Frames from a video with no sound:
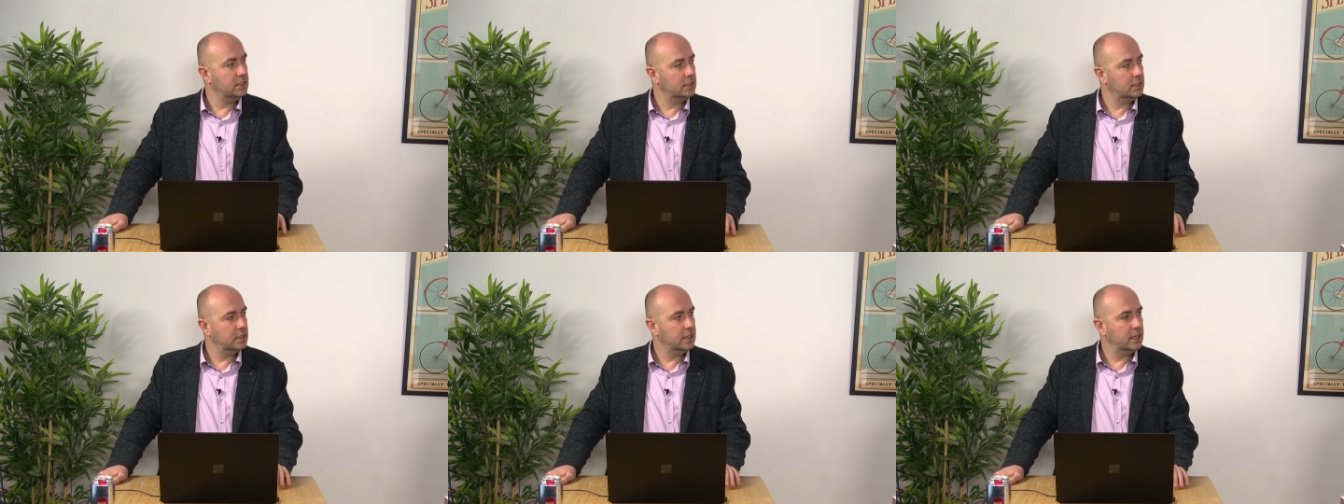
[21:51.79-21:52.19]

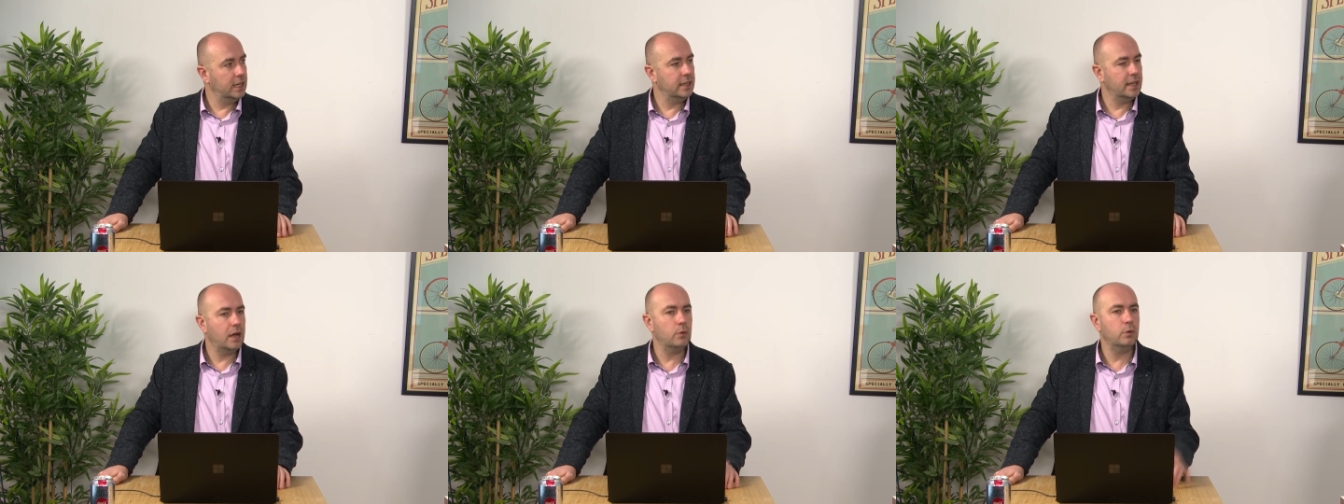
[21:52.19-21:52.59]

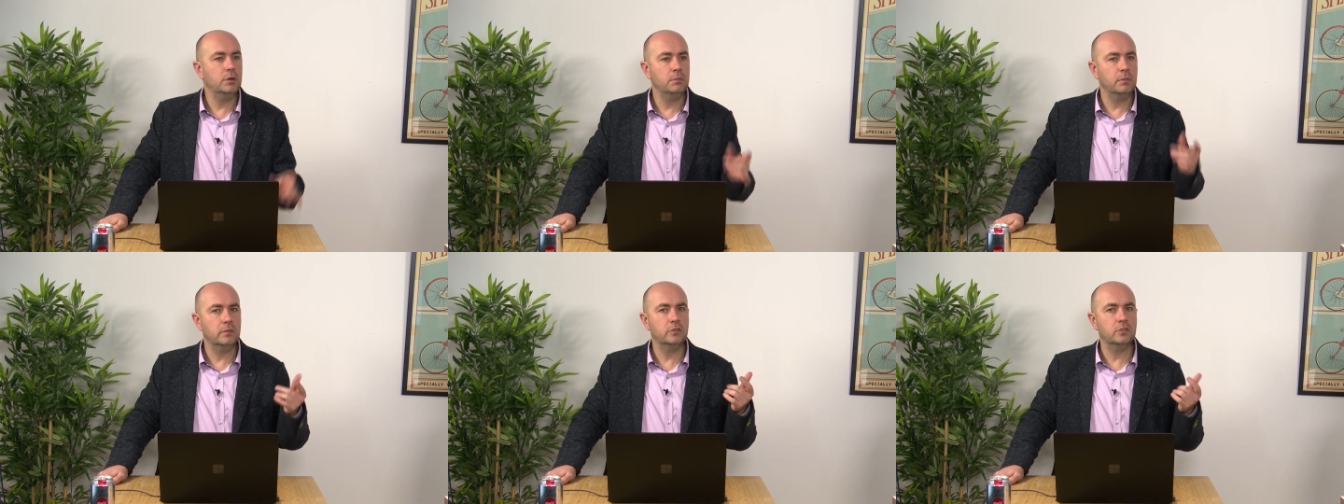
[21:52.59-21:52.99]
and now
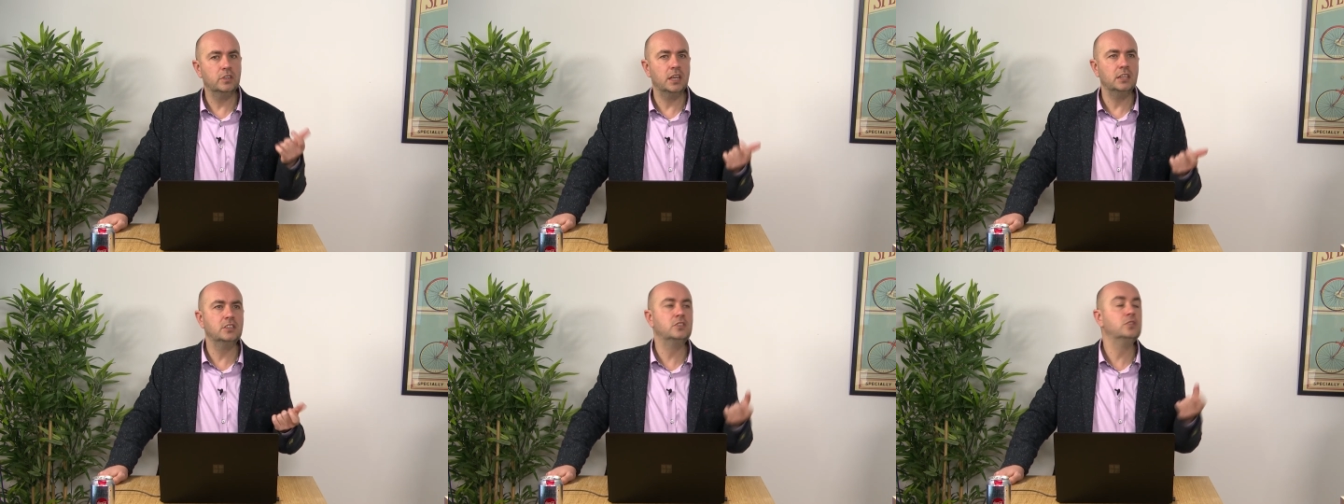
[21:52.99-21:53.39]
we
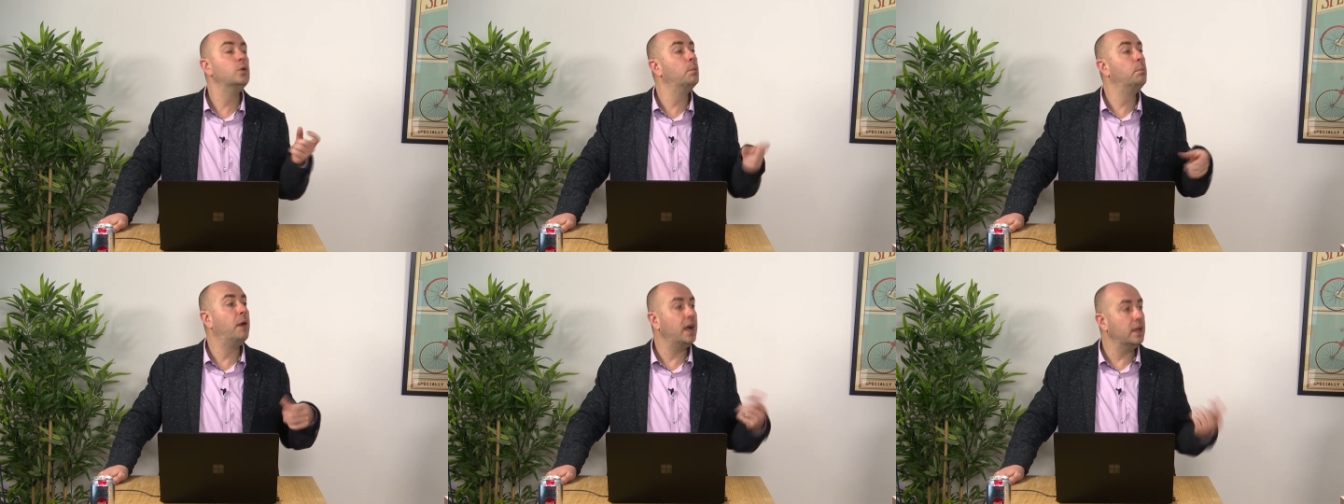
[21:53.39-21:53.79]
changed it to a
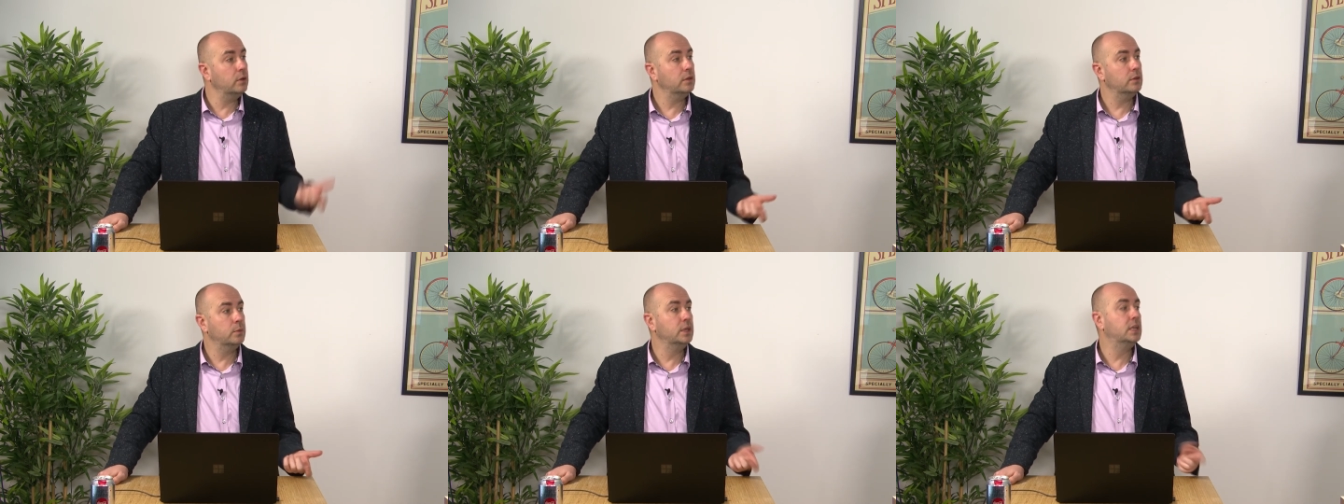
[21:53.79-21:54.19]

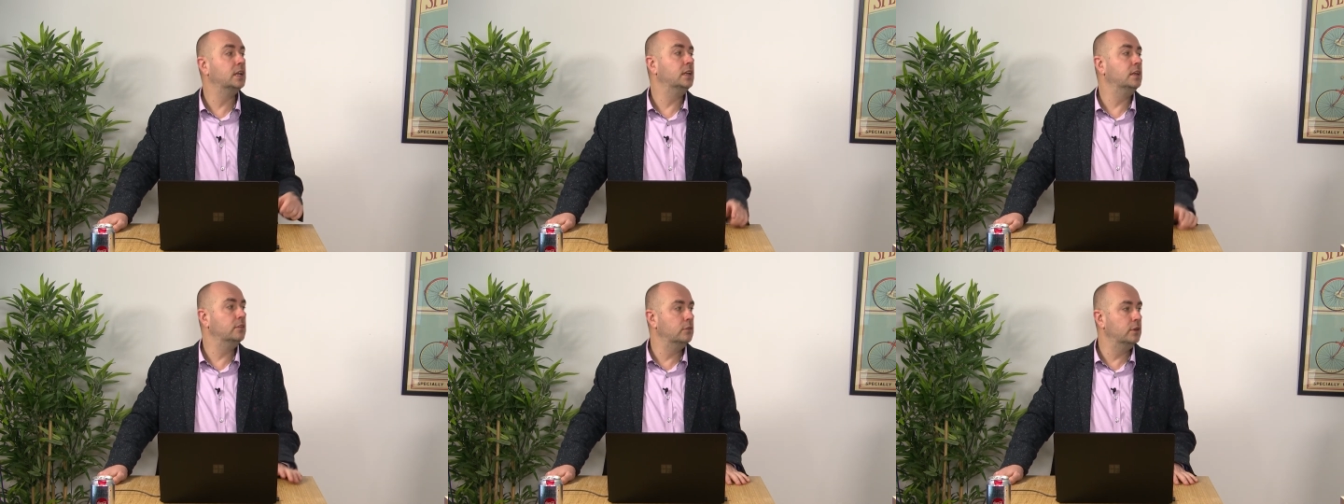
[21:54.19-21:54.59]

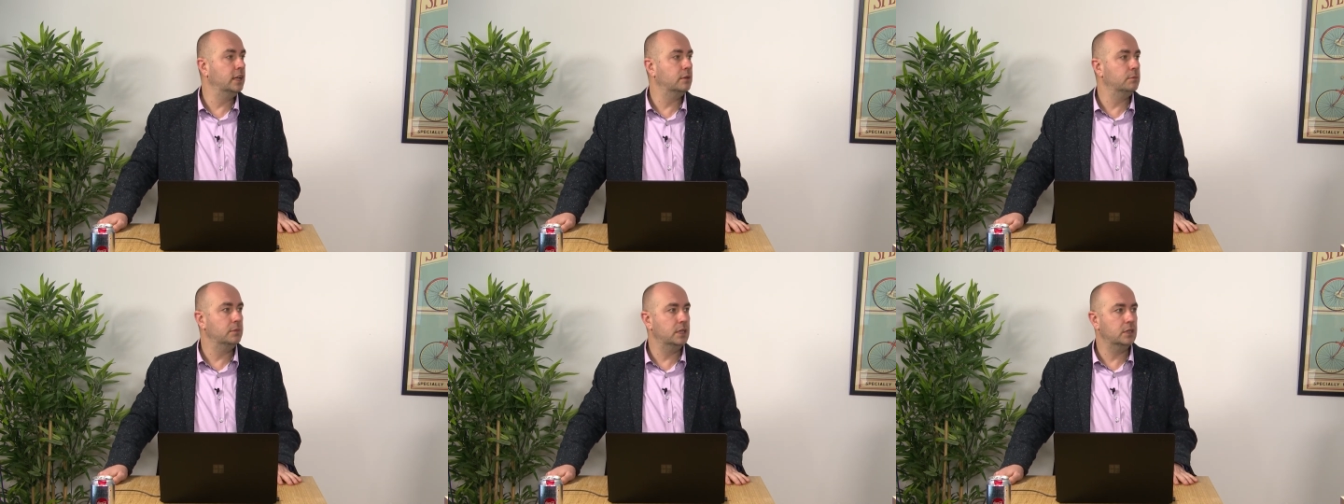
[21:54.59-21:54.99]
bi-weekly
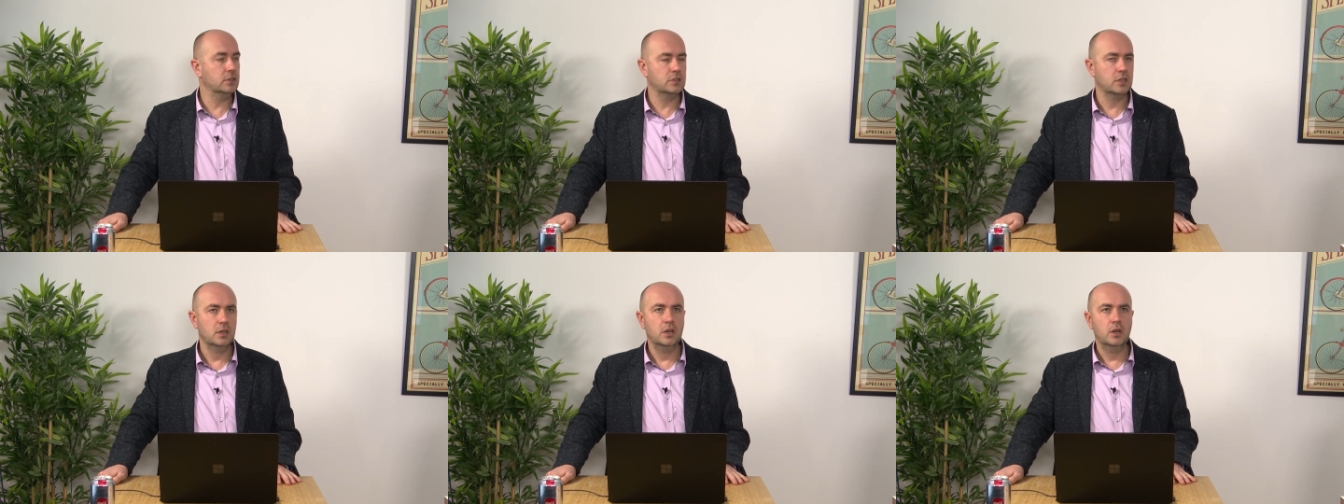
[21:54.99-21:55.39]
rhythm because